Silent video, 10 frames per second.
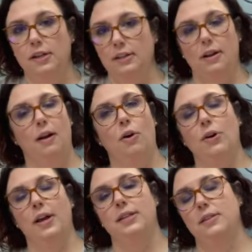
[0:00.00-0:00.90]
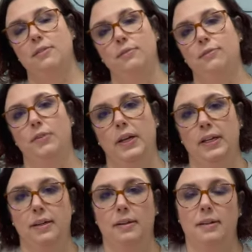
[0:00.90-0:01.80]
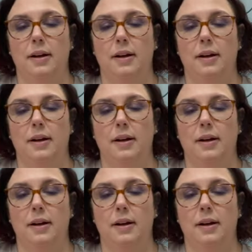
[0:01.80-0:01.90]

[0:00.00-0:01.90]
and all kinds of fun